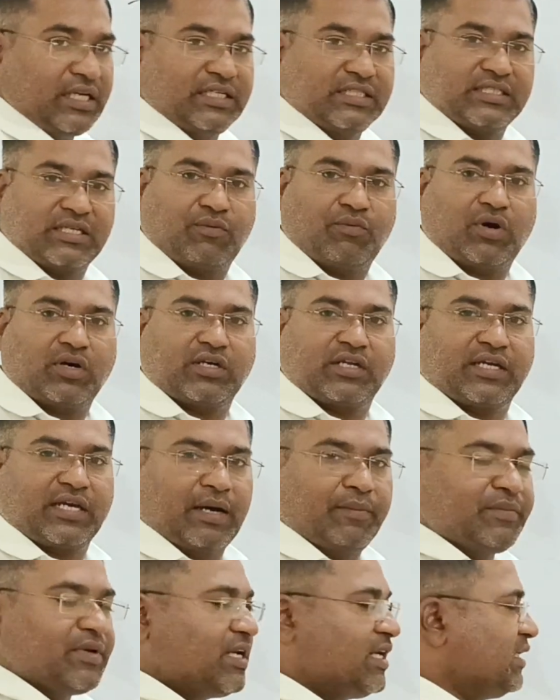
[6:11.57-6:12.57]
It's a what?
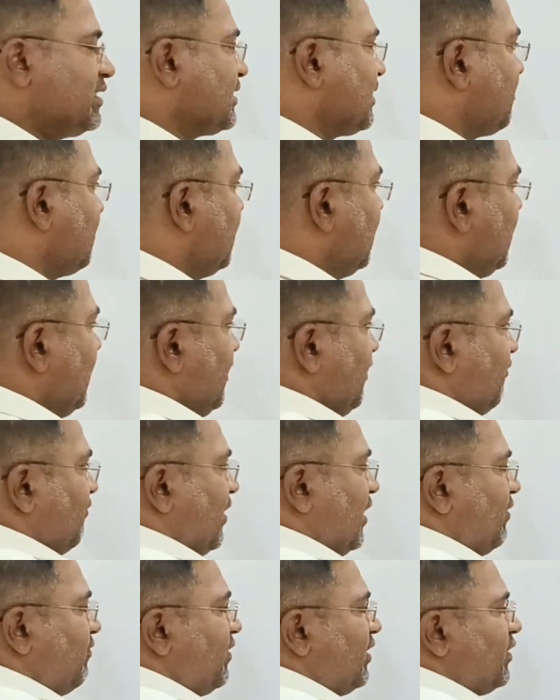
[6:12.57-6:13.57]
Communalism.
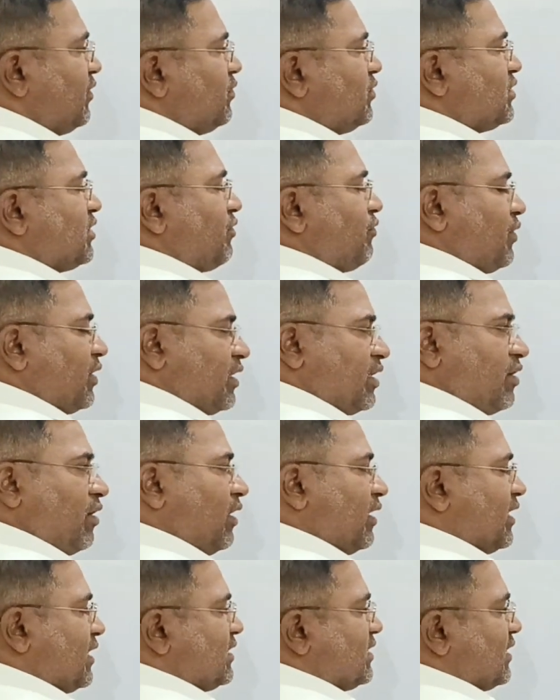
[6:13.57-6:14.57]
When we use the word
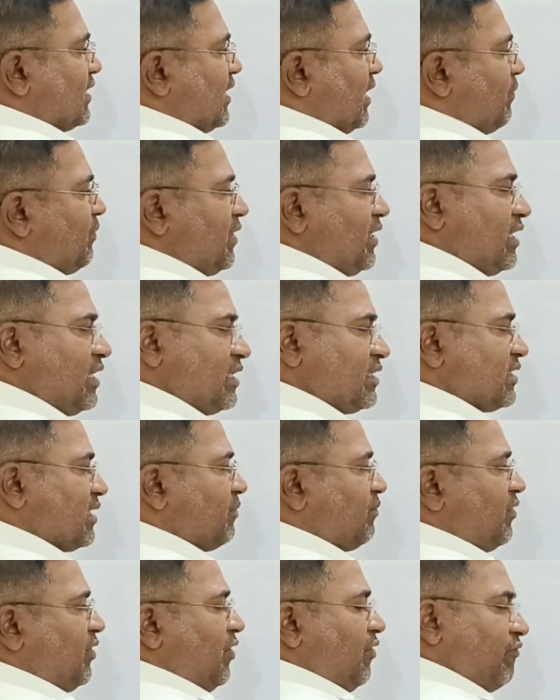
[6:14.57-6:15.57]
called as a
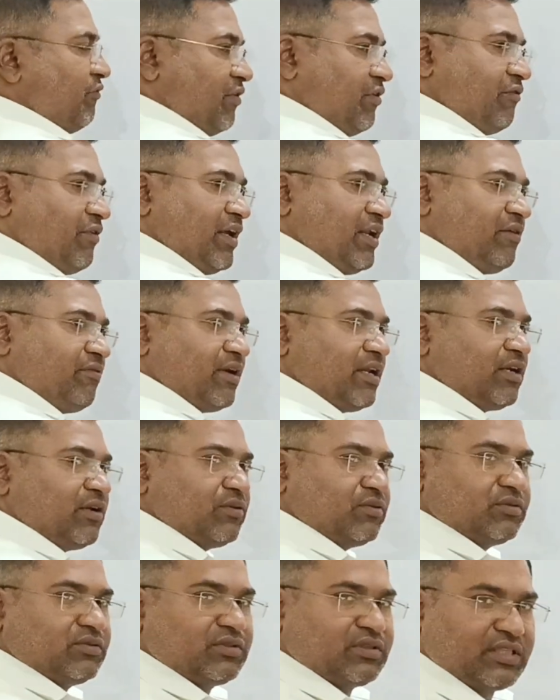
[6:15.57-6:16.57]
communalism, we very well
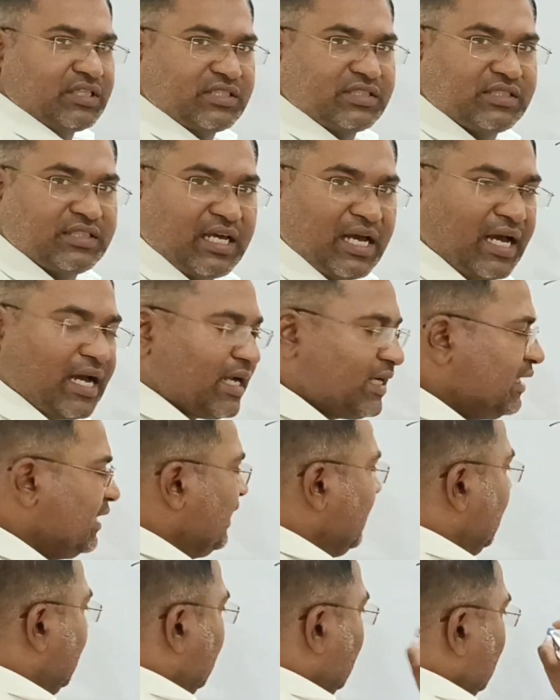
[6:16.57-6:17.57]
know this, that
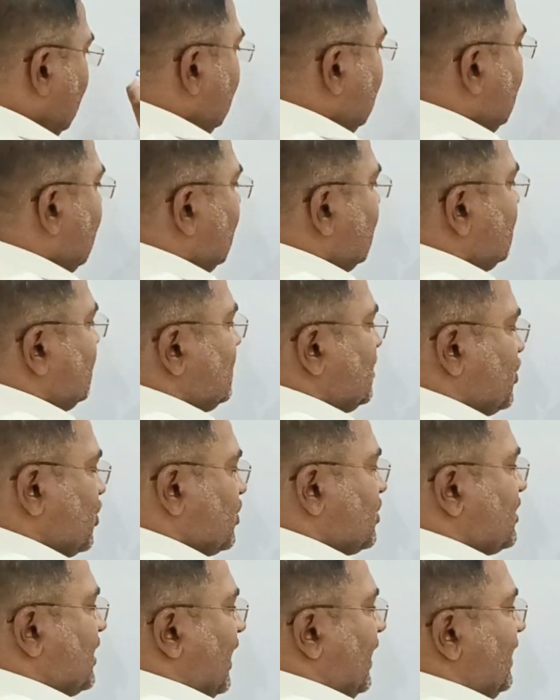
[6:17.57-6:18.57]
in a
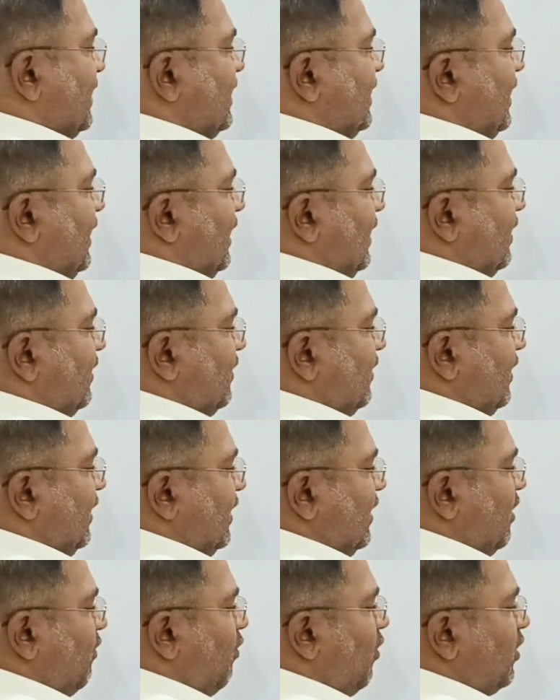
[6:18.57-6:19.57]
society,
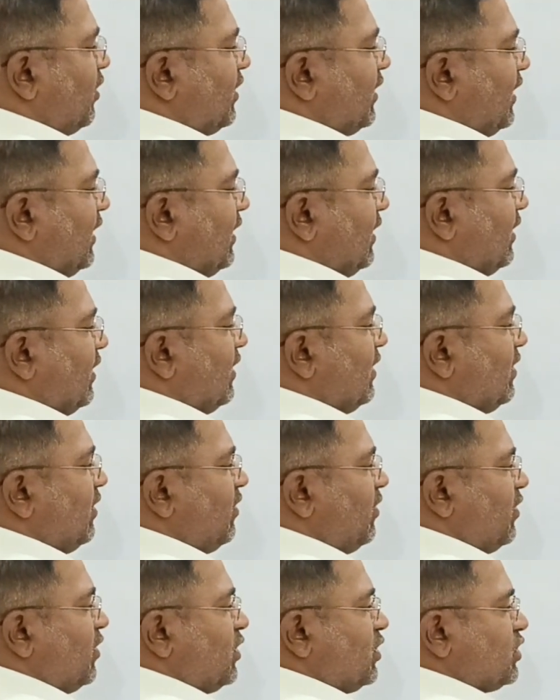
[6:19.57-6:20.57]
in a what, in
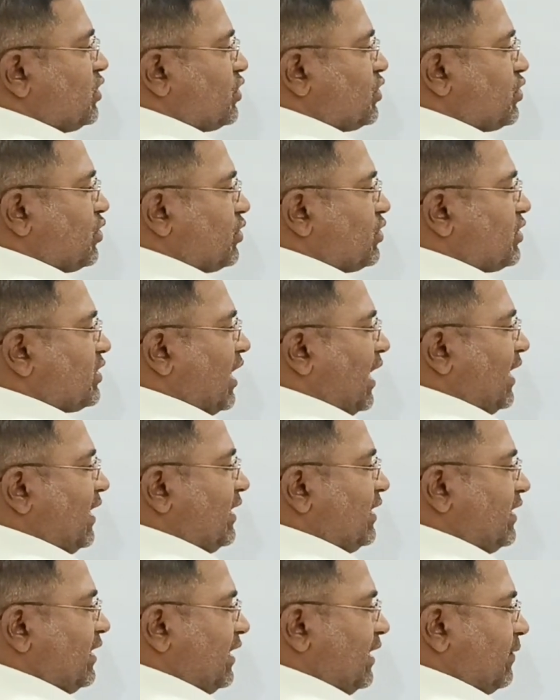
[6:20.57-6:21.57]
a
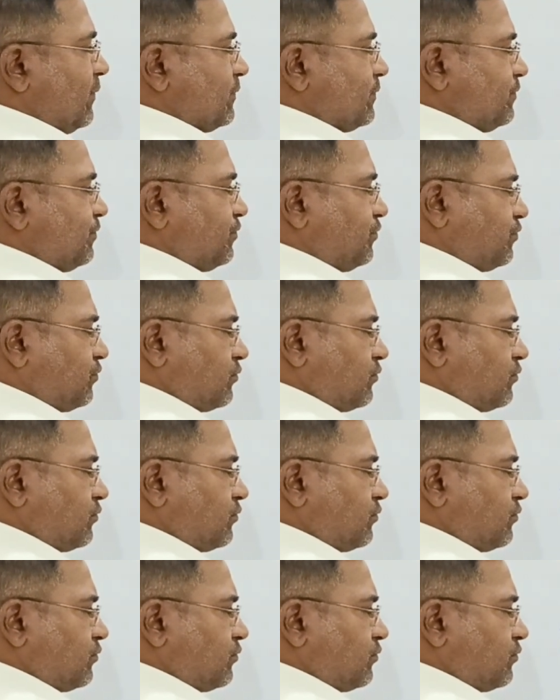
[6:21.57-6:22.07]
society,